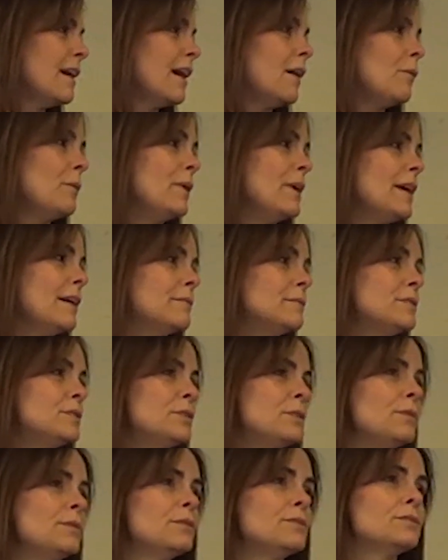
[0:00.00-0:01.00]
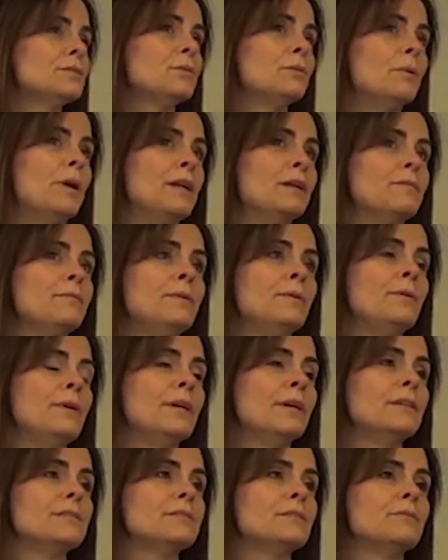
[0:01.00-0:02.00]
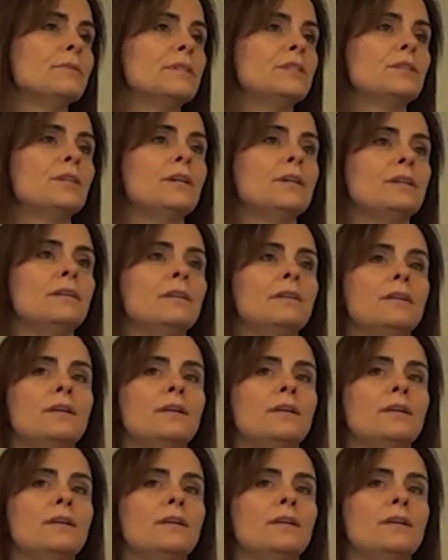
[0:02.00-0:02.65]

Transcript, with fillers: We have students who wait a few years and return.